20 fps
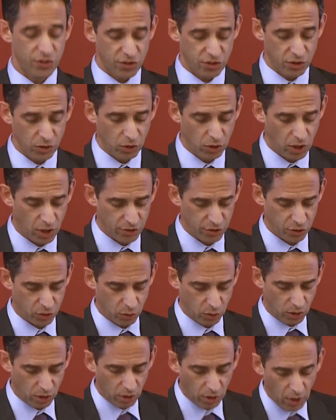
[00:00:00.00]
is still law
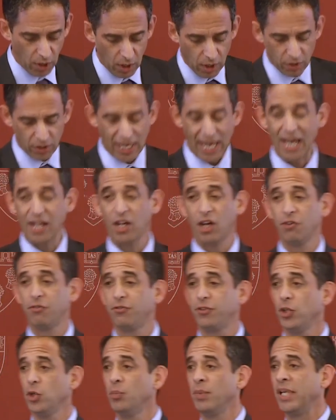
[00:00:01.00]
school, that a
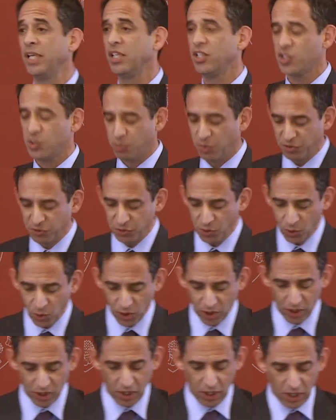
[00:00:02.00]
few minutes
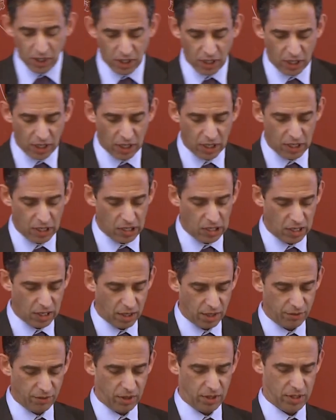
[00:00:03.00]
before uh,
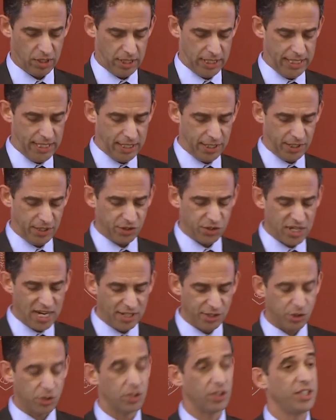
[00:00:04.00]
uh, uh, Ian
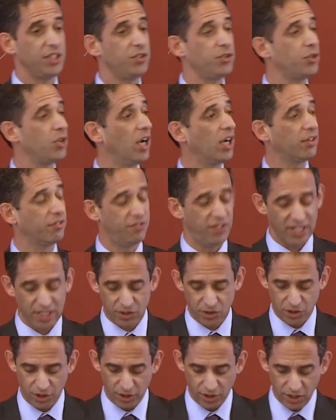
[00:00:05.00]
intentionally struck
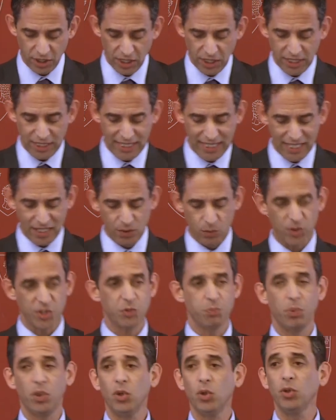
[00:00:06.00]
Victor, Ian
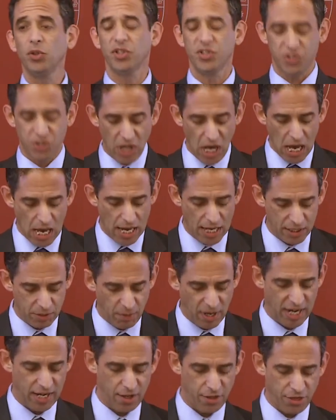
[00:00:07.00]
was pulled
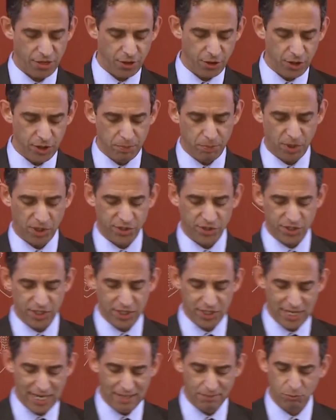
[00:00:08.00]
aside by a third
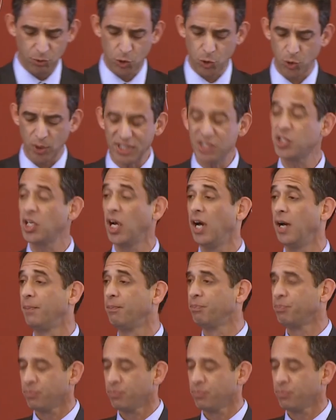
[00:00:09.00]
person named Trisha.